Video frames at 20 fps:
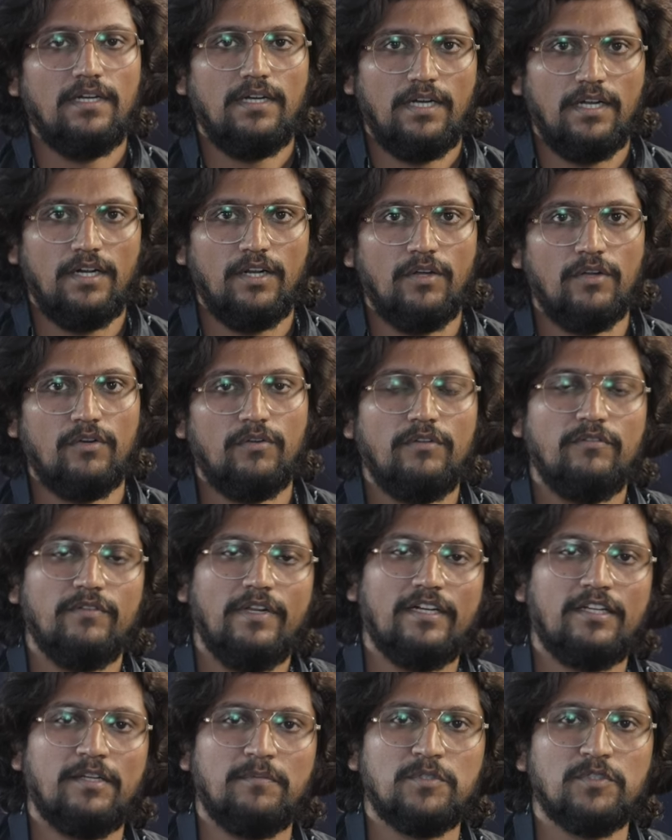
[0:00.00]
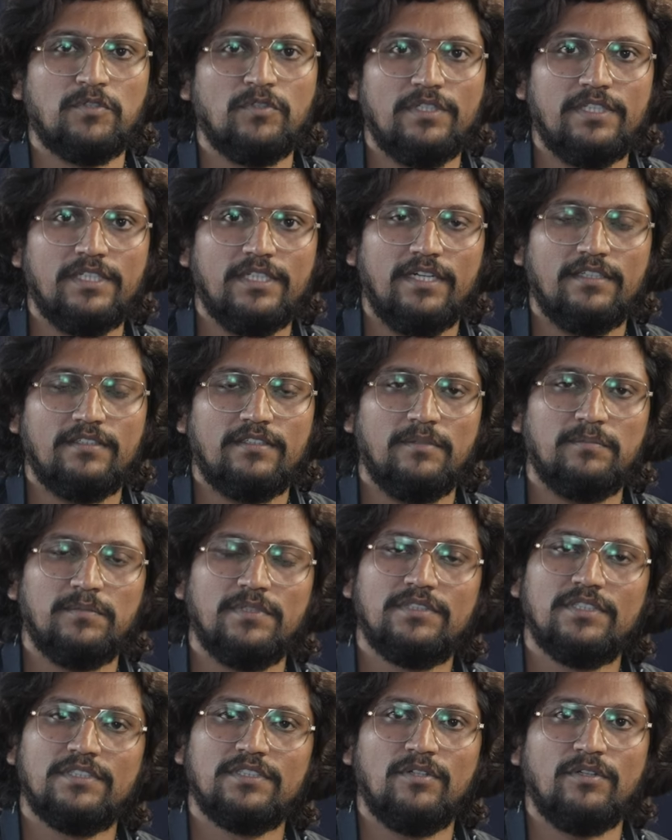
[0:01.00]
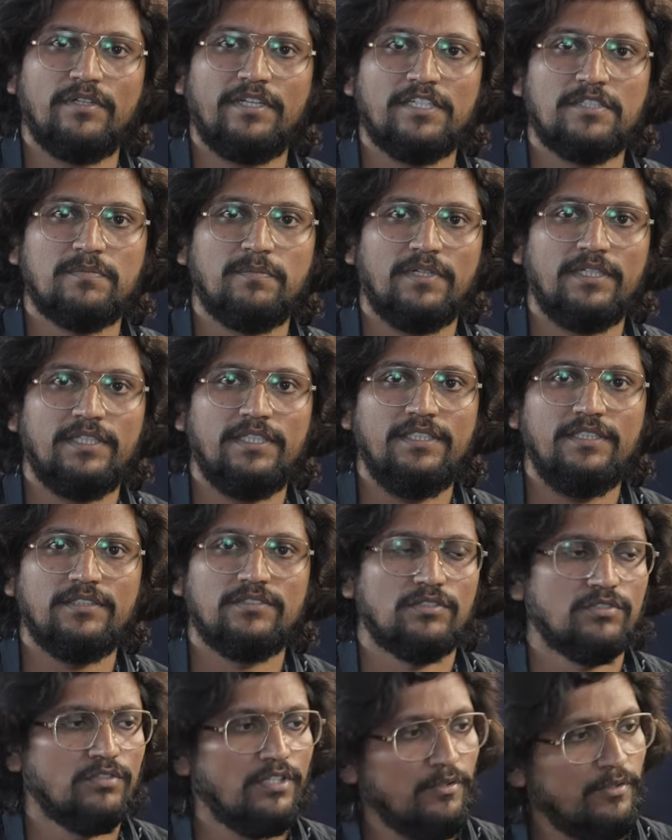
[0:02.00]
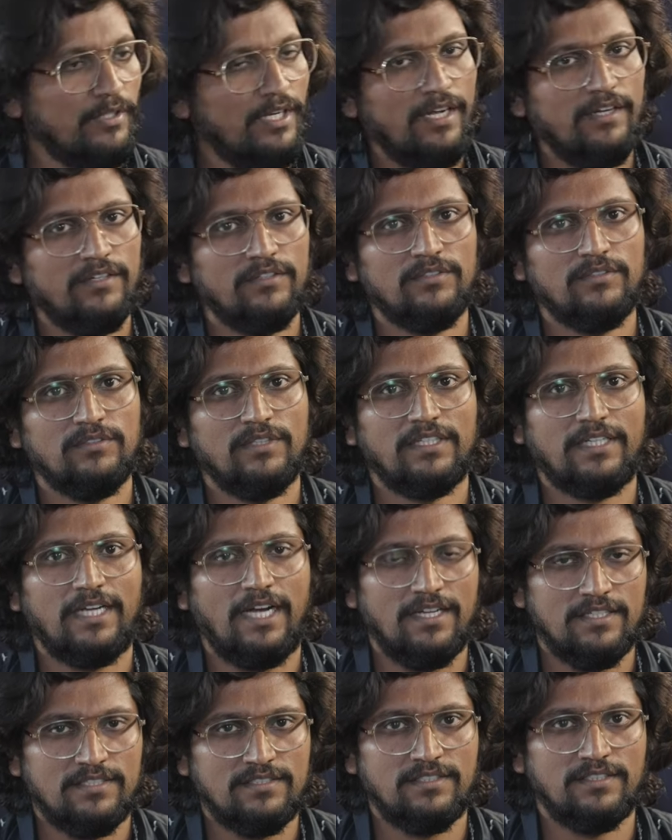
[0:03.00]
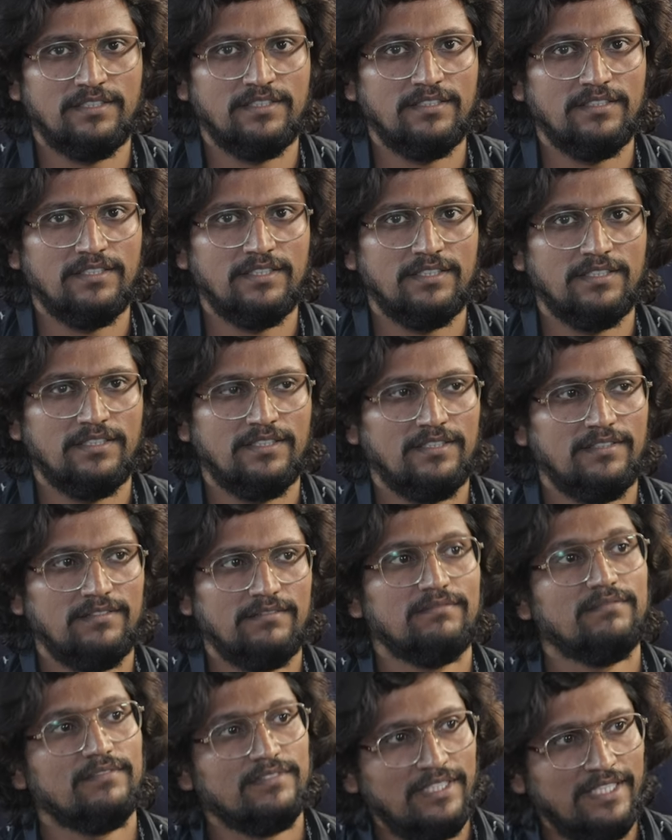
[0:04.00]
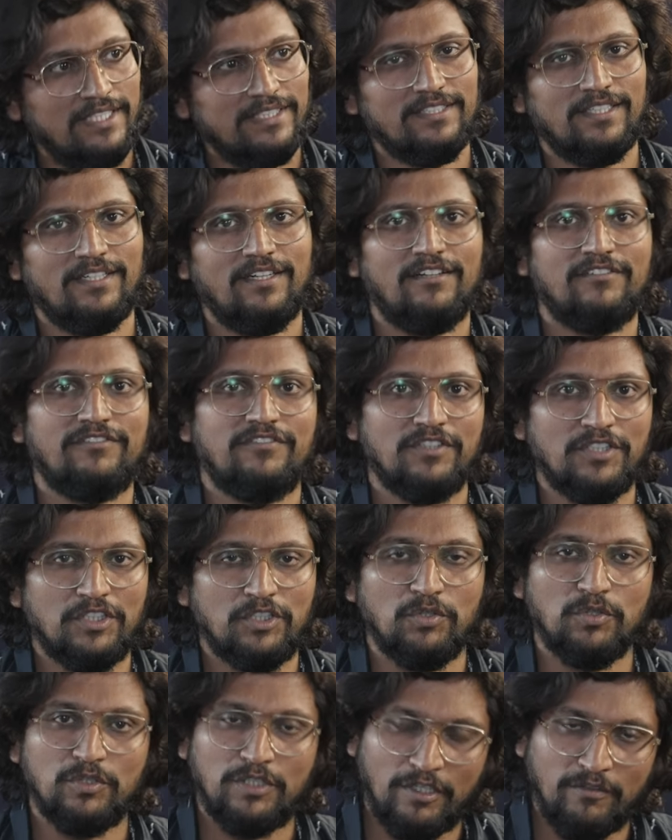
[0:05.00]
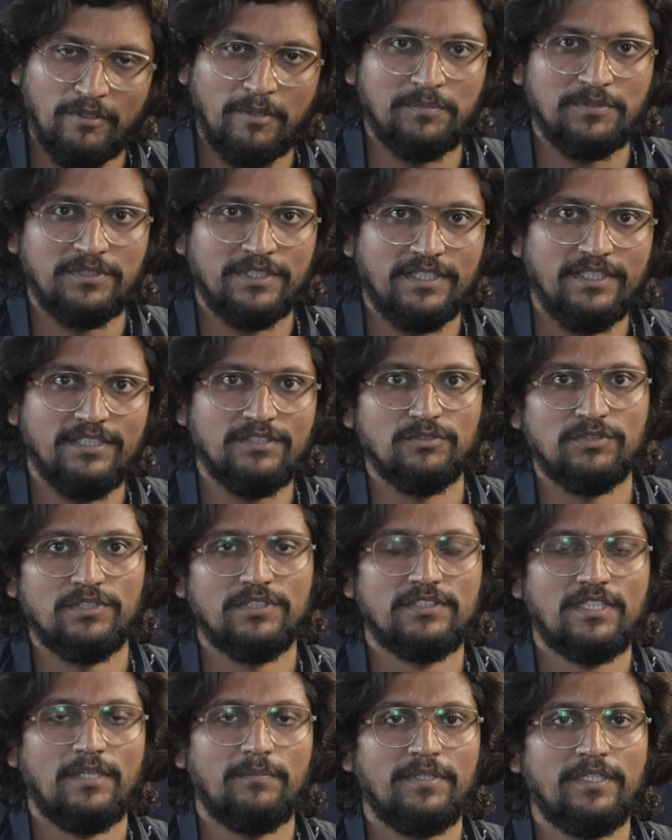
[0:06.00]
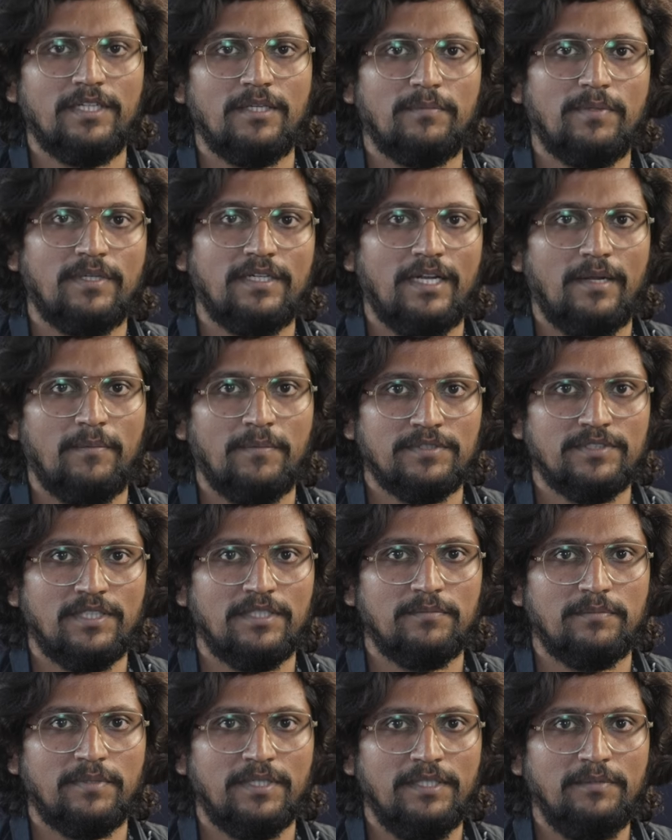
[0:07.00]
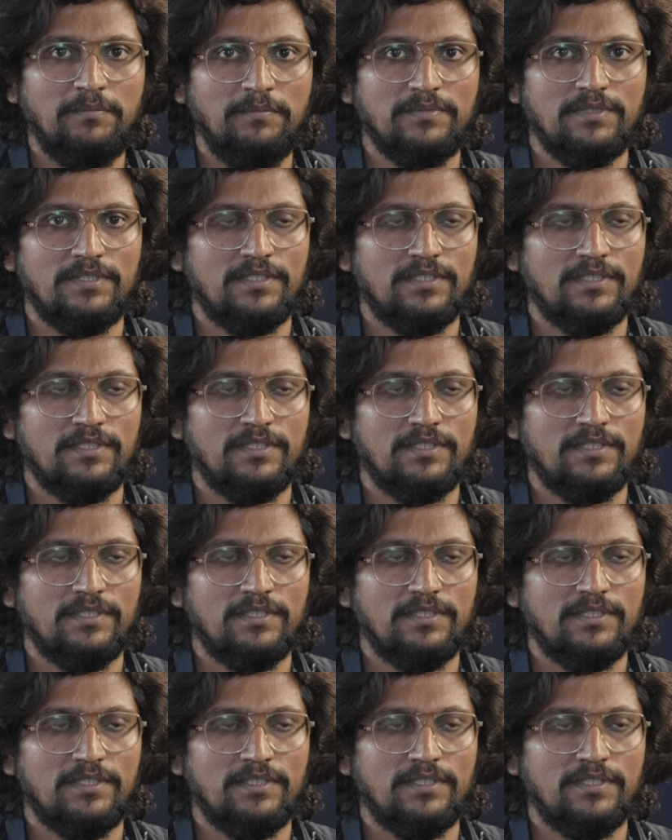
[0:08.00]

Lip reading: Hello everyone, welcome to Gulte.com. This is Lokesh Bandi. So today we have, you know, the cast and director of Dhootha web series, which is coming up on Amazon Prime.